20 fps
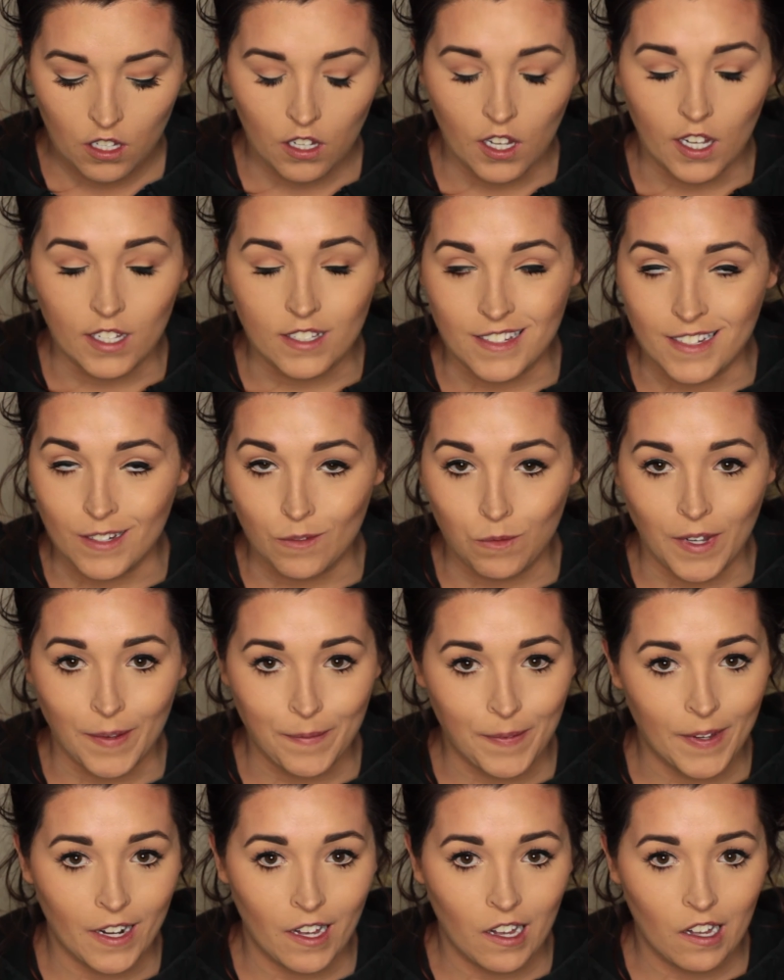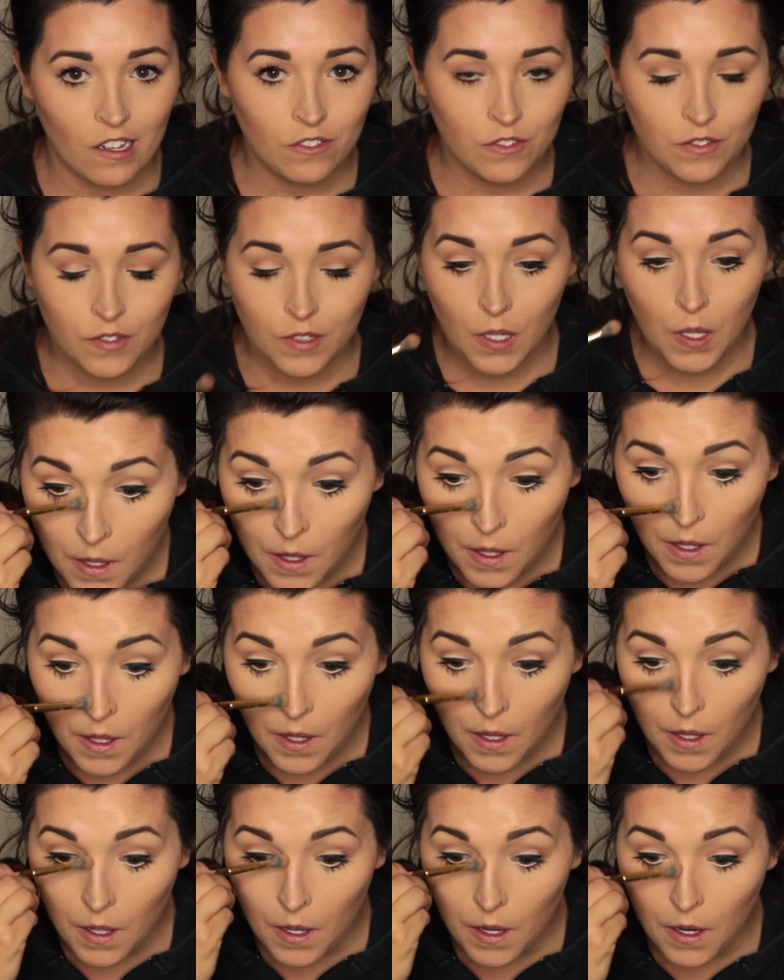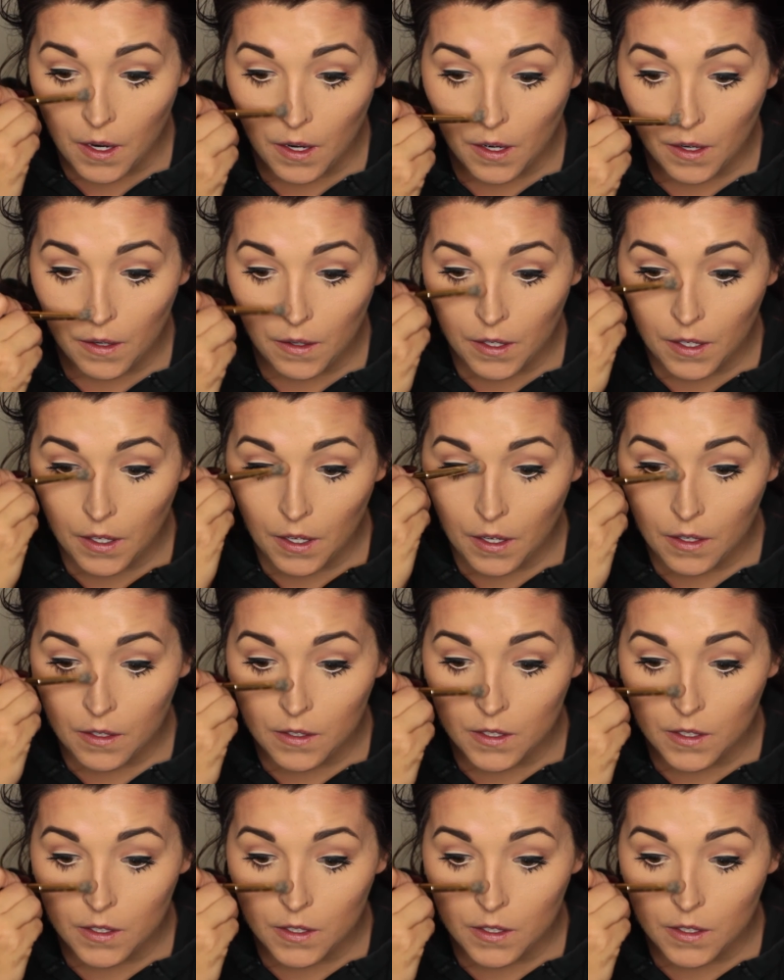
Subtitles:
I did wipe it off. There we go.